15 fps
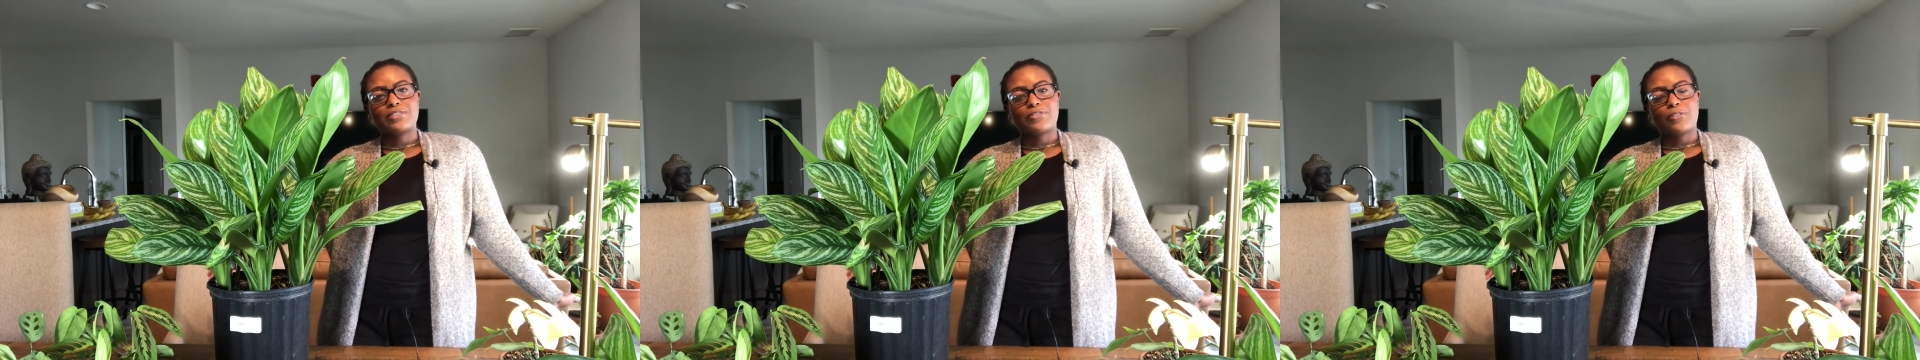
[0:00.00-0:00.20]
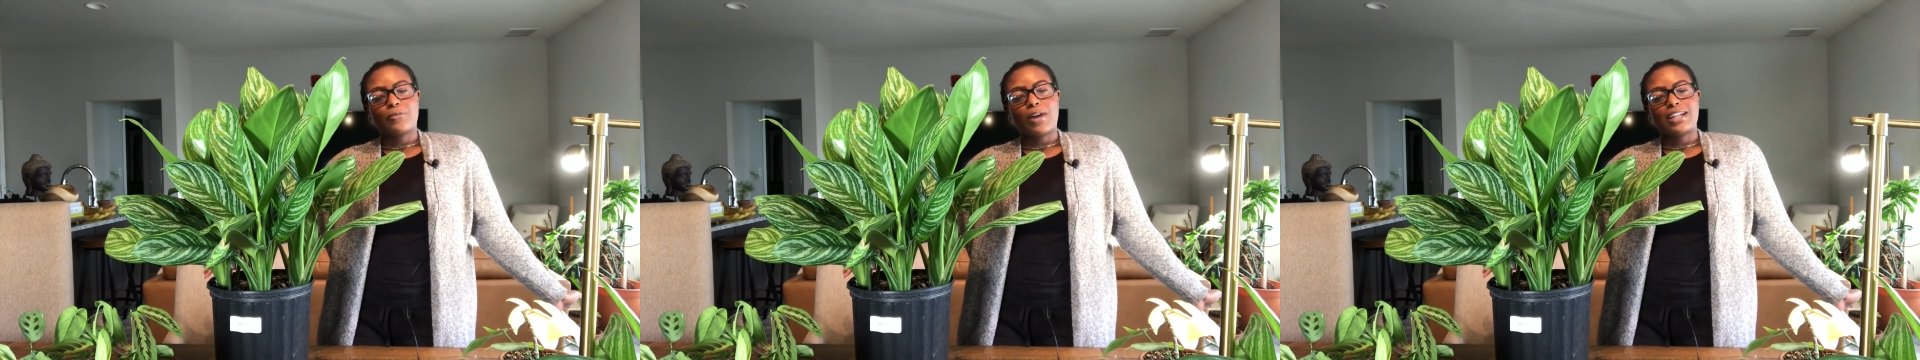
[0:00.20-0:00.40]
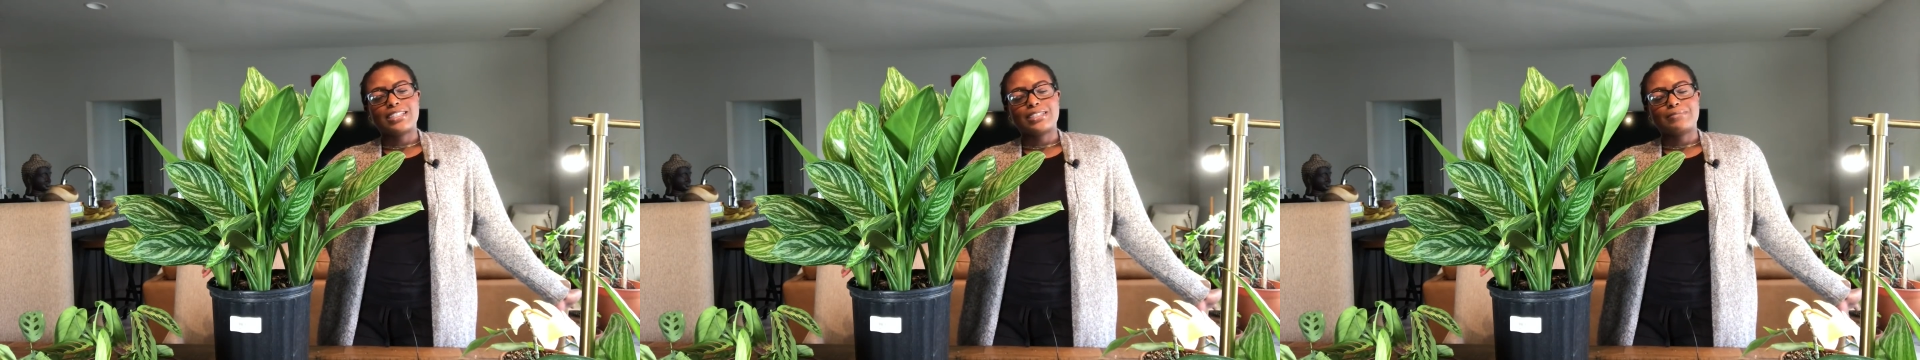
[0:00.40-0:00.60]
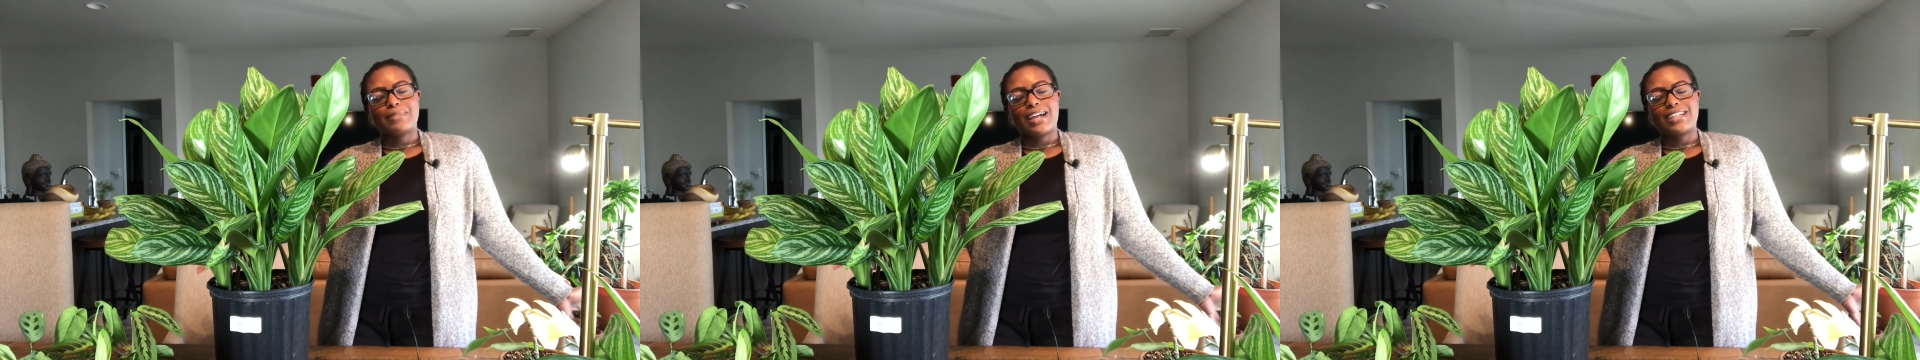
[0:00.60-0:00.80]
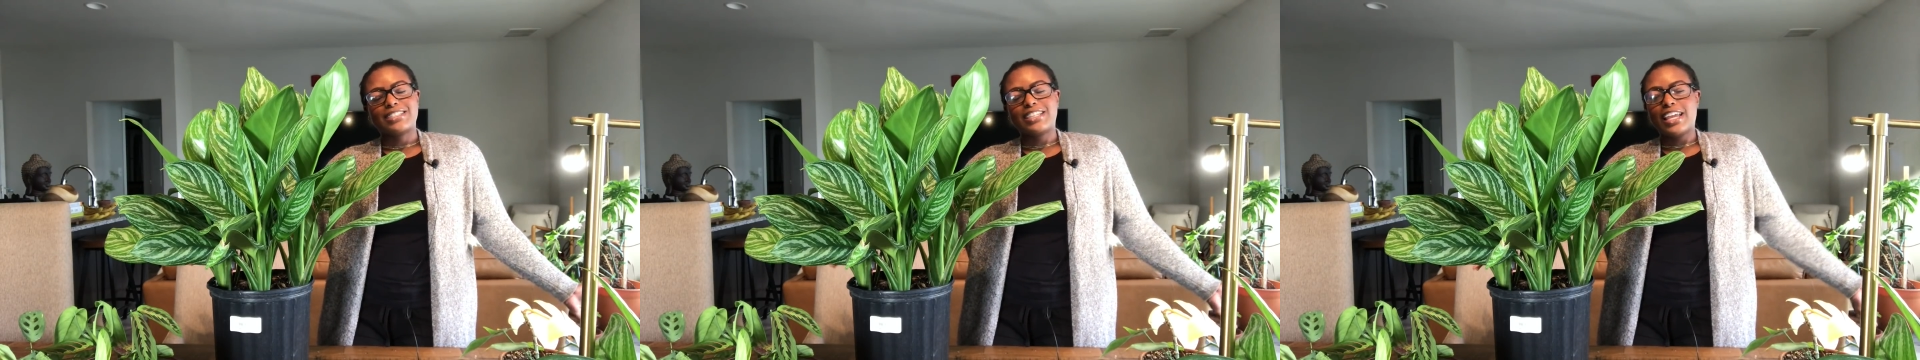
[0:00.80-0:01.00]
for watching
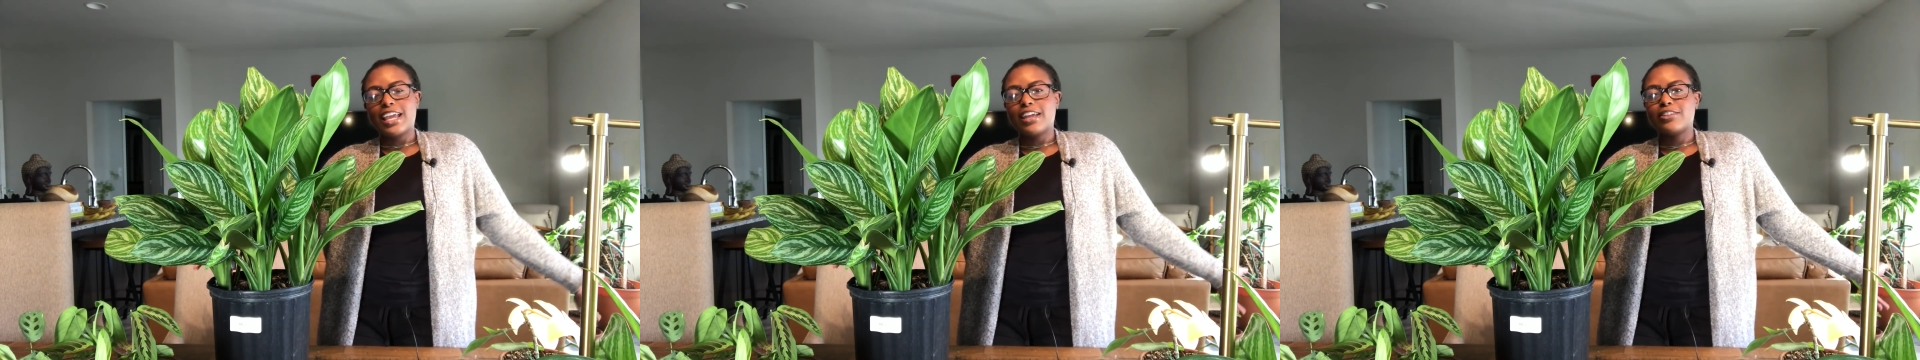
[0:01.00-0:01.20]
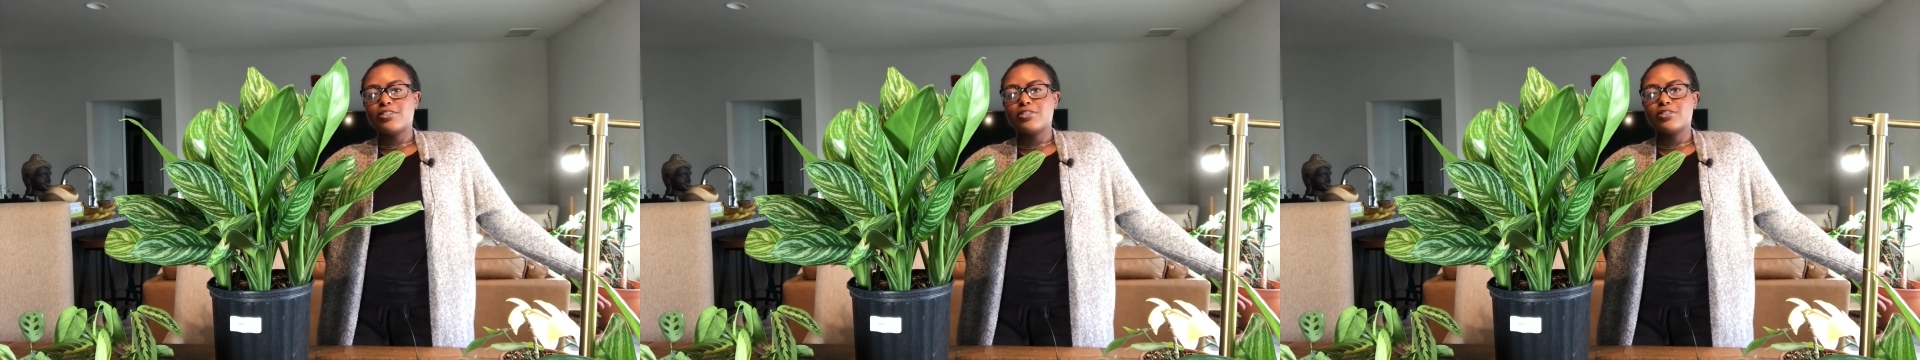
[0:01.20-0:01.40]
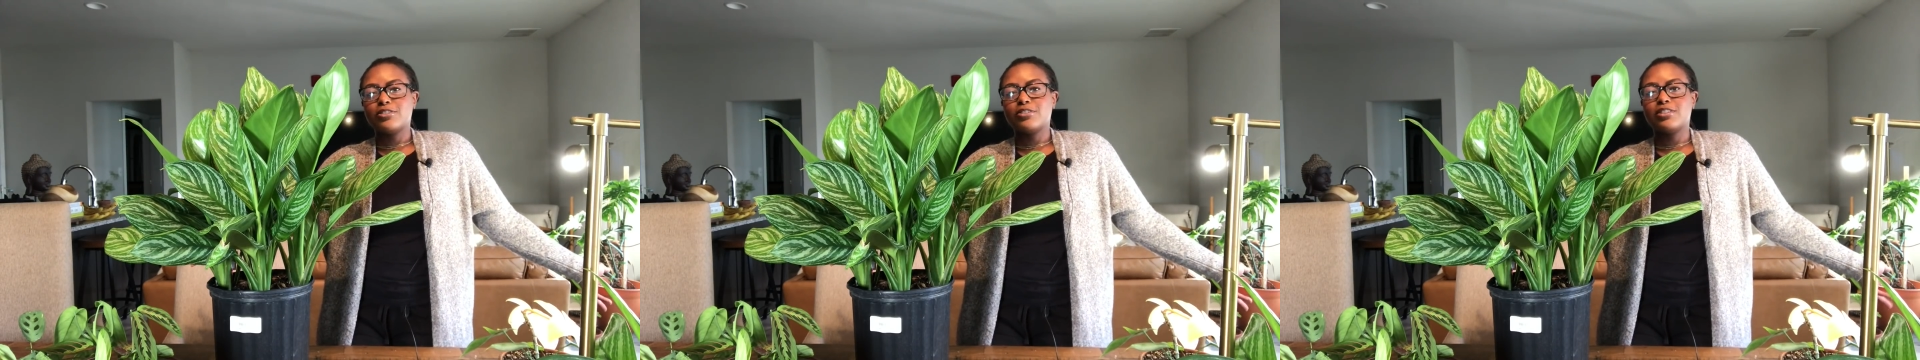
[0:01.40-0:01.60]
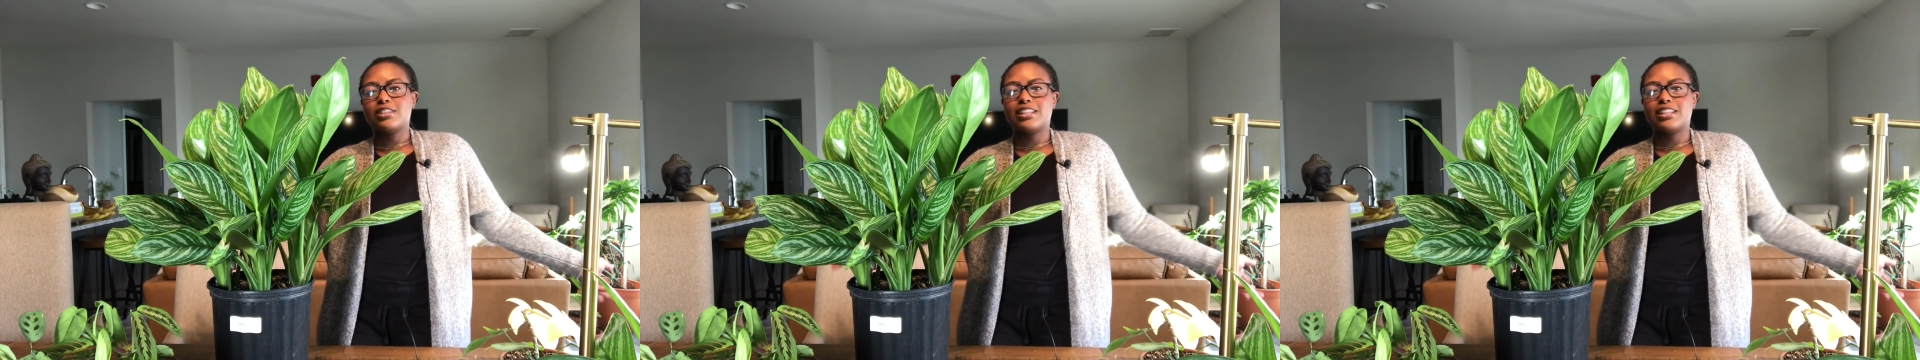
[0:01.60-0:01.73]
my channel,